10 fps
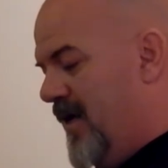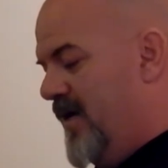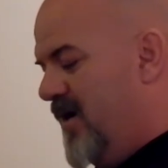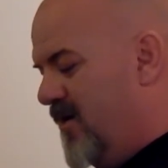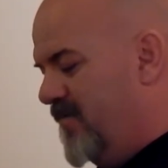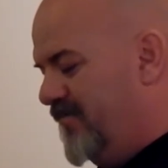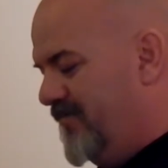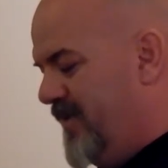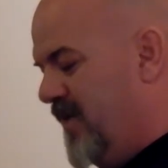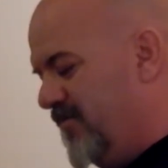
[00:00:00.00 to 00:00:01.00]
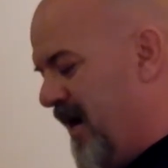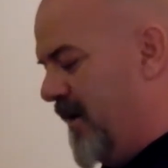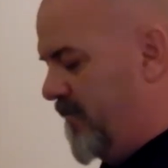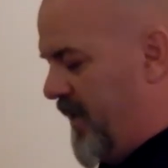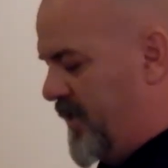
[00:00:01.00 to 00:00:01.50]
No, you're
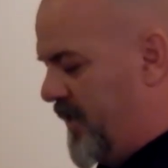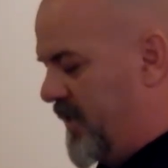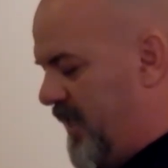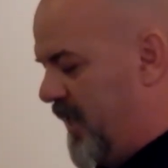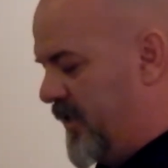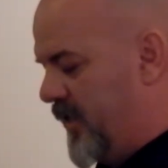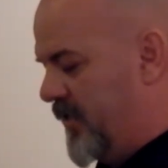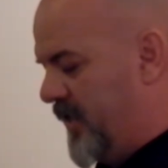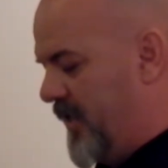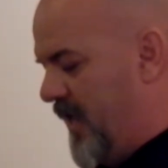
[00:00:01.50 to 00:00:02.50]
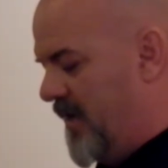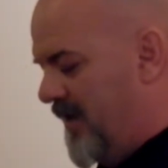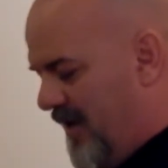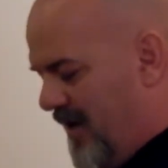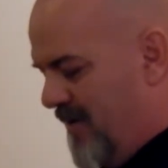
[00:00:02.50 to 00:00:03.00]
right, Rachel conceded as she usually
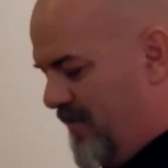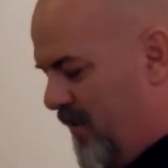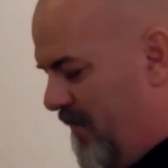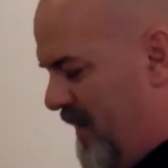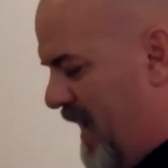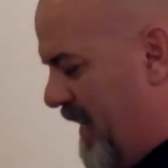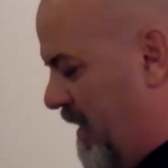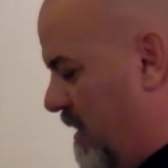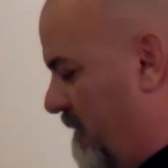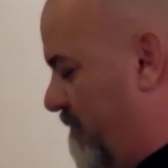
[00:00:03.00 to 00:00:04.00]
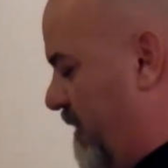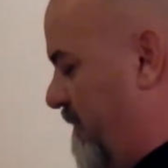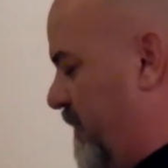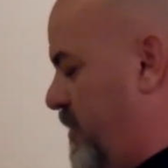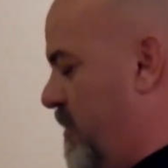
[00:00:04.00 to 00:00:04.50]
did. But we've been hiking
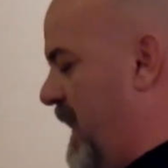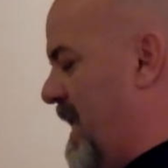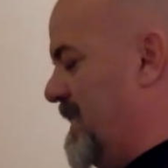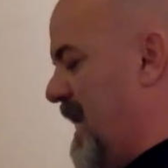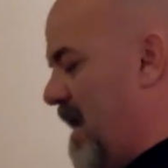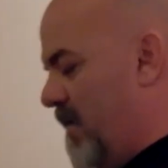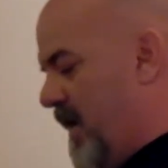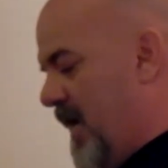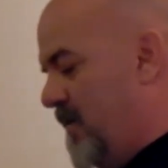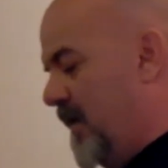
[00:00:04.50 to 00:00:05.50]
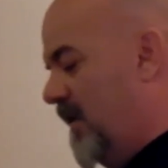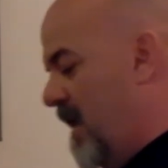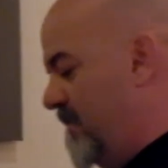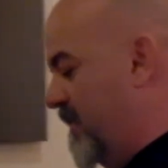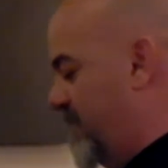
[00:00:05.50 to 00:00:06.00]
off-grid for 2 days now, and I would
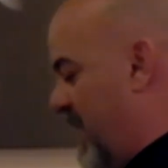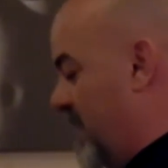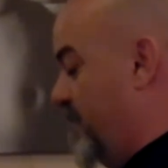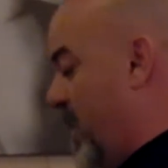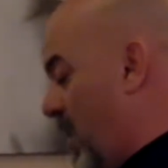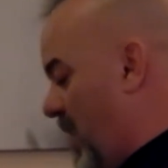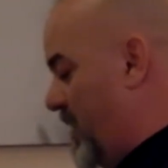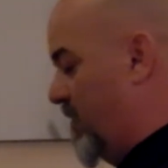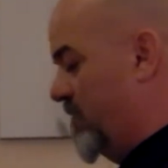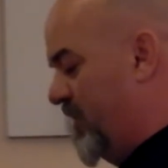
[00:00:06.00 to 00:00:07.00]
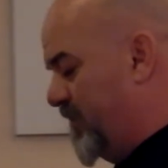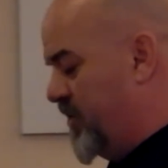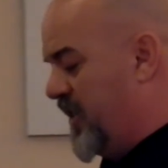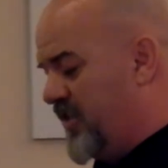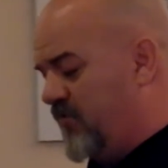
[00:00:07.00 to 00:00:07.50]
love to find a pond or river
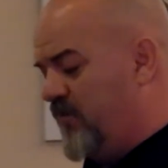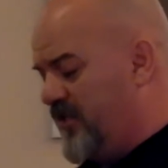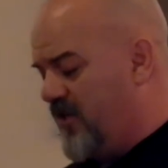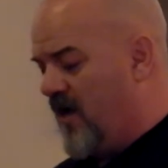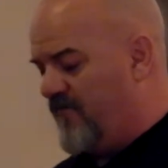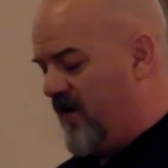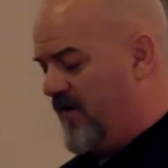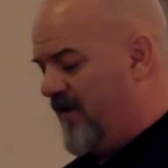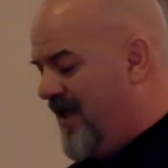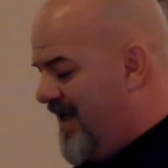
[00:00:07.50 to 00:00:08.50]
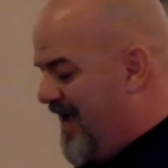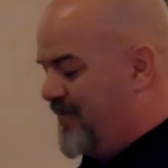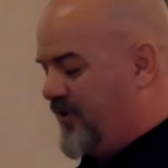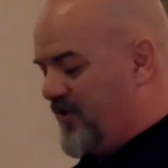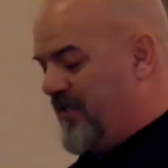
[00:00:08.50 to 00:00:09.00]
just to rinse off in.
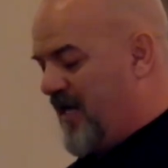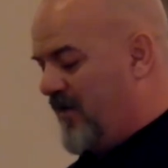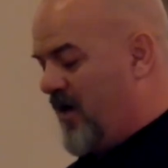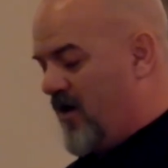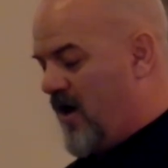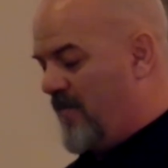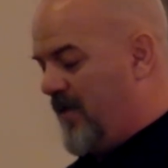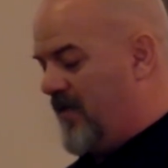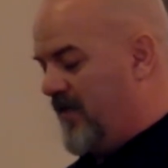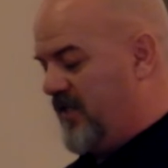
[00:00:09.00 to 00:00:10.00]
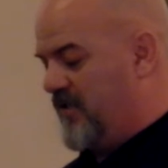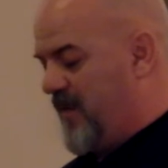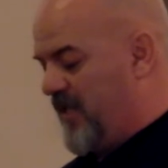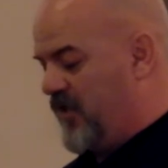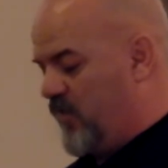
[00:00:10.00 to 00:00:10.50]
I'm sure as hell not hopping into this
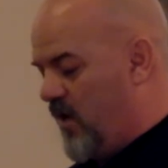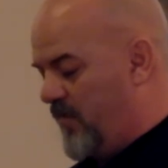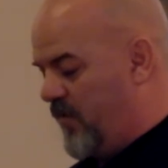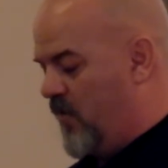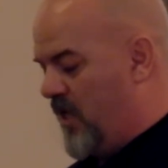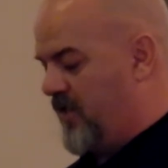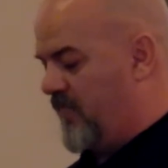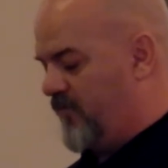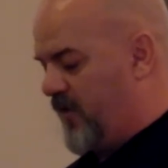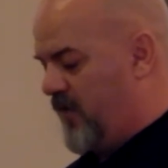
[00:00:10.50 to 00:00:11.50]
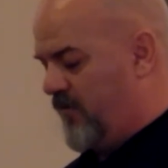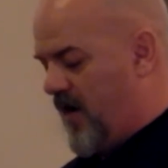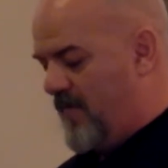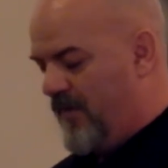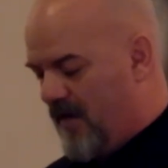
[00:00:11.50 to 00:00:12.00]
smelly swamp to wash off trail ground.